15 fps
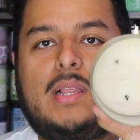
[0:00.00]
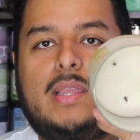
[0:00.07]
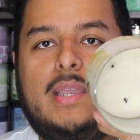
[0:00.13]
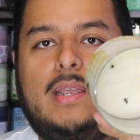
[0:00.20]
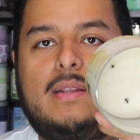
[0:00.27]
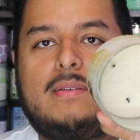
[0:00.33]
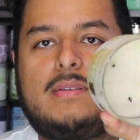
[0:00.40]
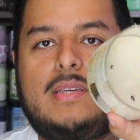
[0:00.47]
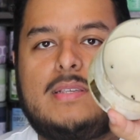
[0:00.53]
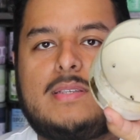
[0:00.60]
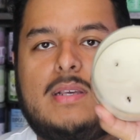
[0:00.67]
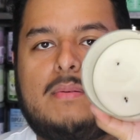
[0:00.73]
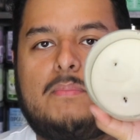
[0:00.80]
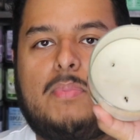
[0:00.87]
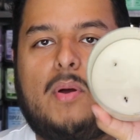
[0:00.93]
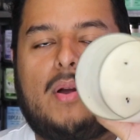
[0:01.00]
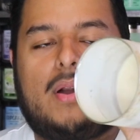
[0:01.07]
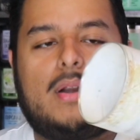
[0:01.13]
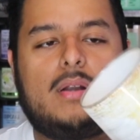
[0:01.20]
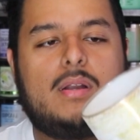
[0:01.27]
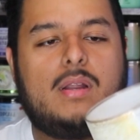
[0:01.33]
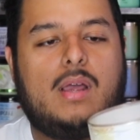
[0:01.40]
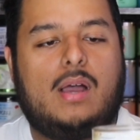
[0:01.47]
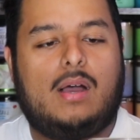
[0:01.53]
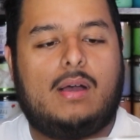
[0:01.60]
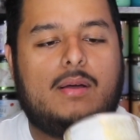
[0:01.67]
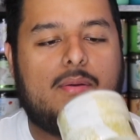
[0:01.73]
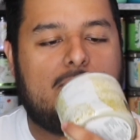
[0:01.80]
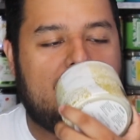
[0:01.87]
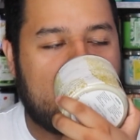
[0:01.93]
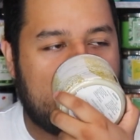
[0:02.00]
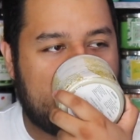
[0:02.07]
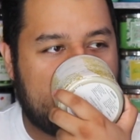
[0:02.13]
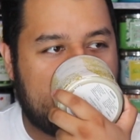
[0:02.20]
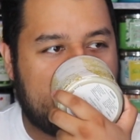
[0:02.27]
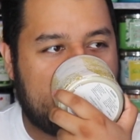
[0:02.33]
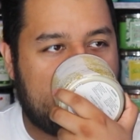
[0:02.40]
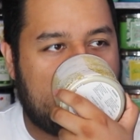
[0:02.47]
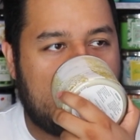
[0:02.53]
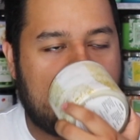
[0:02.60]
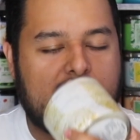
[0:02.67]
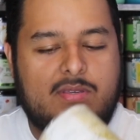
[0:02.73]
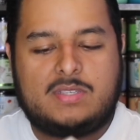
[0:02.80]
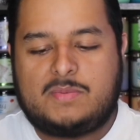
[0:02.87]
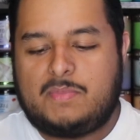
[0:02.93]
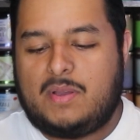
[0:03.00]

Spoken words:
clean, decent burn. Just